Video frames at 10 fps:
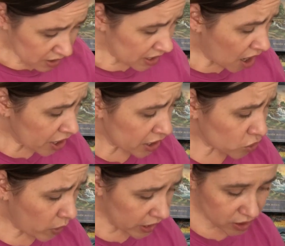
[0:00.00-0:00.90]
yarn. Is
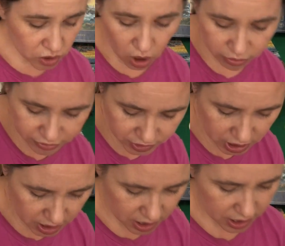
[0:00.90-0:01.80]
quite soft,
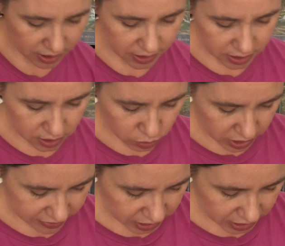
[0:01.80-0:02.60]
and this is what I've